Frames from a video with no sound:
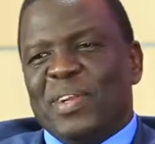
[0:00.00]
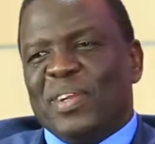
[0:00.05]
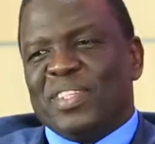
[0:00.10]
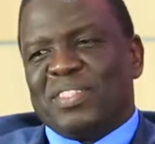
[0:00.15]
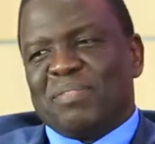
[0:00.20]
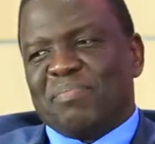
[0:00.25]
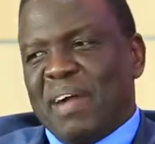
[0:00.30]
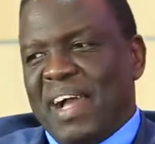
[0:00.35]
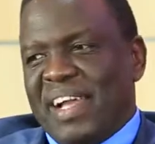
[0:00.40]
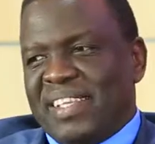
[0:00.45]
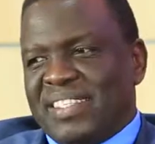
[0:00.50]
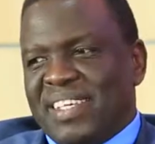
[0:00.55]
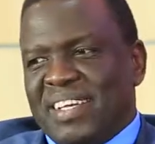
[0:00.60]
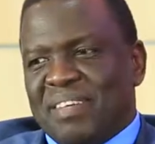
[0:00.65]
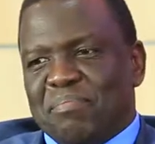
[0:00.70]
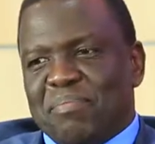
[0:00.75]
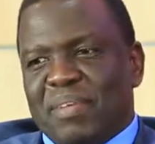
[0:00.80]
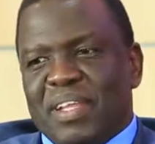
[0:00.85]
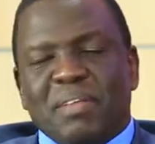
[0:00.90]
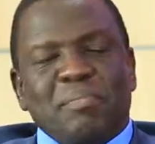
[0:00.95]
not merger.
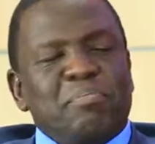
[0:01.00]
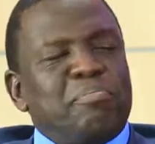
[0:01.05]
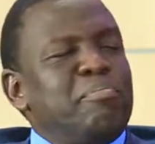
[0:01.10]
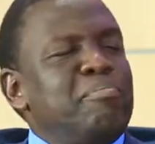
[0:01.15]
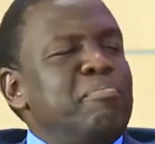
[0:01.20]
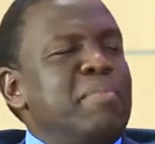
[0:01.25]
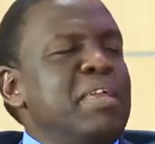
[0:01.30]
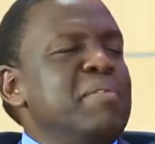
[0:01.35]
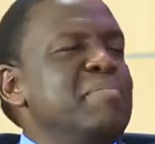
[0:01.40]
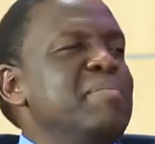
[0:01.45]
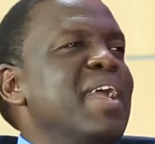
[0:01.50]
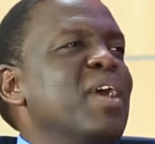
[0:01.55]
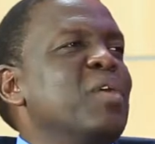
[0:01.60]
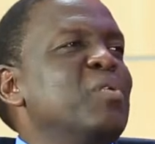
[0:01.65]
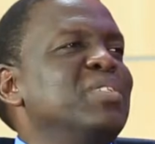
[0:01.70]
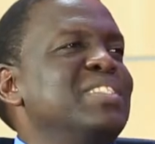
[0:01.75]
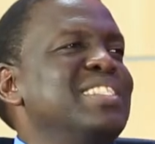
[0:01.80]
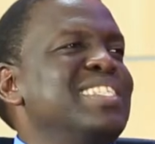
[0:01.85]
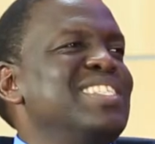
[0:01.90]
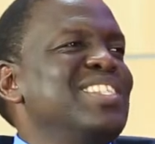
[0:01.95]
Maybe
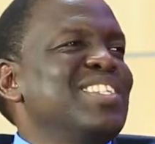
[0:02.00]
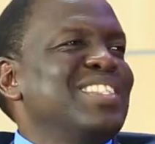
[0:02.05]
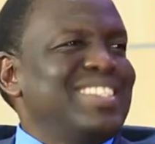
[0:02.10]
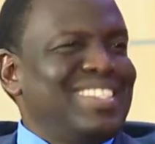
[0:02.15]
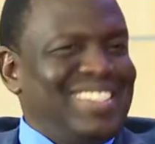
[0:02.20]
acquisition.